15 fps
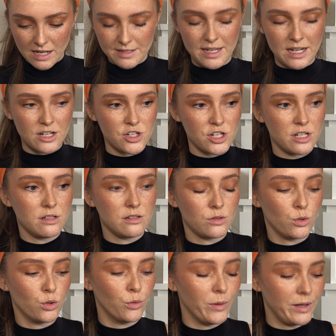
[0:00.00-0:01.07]
Addiction
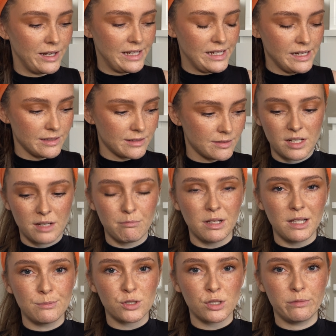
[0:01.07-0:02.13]
018. My
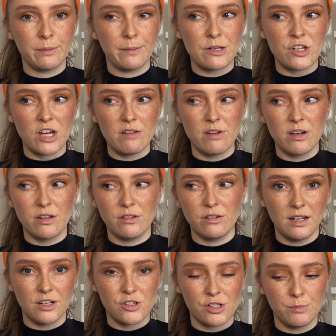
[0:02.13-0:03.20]
lips are a wee bit dry right now.
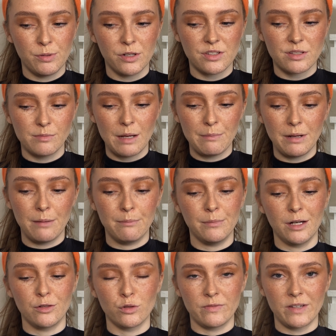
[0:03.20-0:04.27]
I should put on some lip balm, but
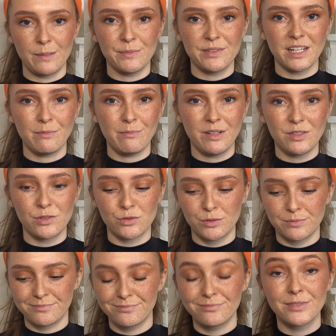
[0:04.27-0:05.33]
I don't have any beside me, so
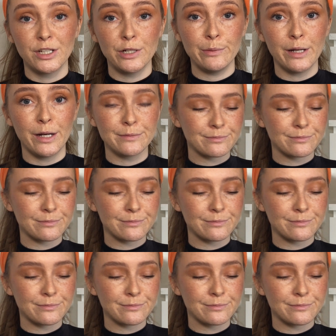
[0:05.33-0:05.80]
here we are.